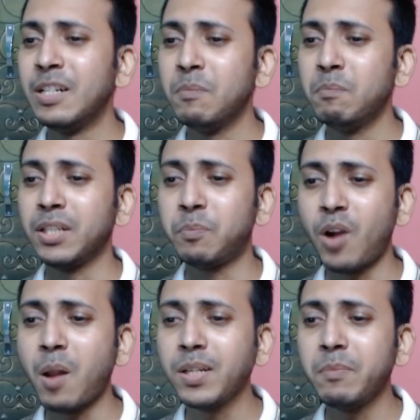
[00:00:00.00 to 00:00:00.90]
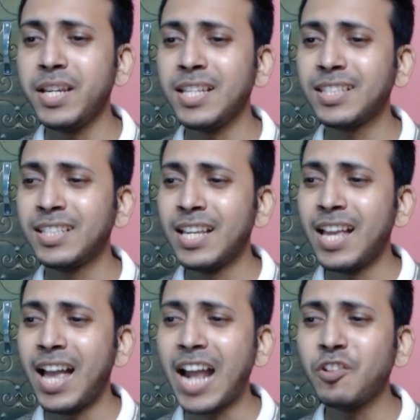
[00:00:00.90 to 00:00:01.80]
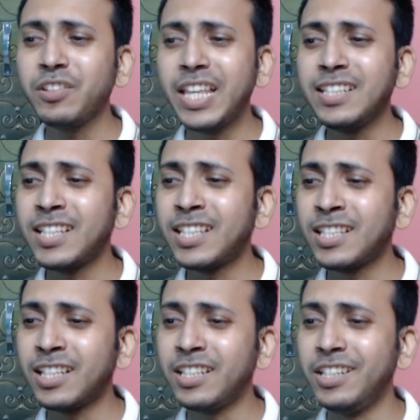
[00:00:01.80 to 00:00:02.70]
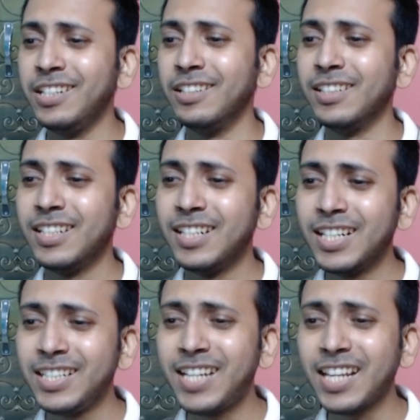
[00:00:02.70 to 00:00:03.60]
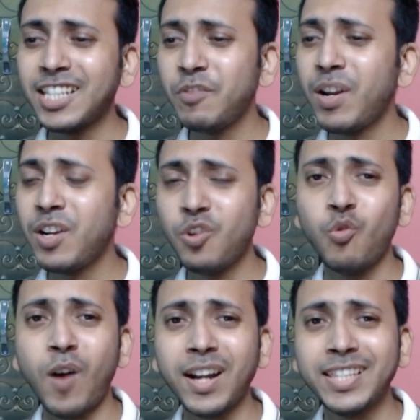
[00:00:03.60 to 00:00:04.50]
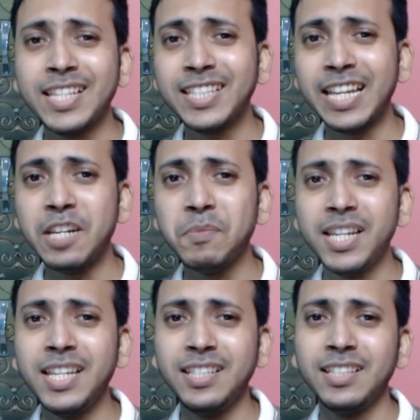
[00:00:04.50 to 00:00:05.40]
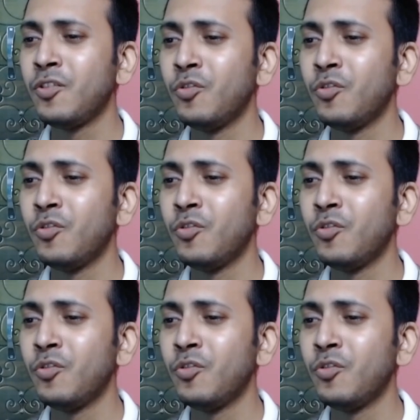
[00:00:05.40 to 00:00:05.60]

But the problem is, I don't think this is a deer. Does anyone know what this animal is?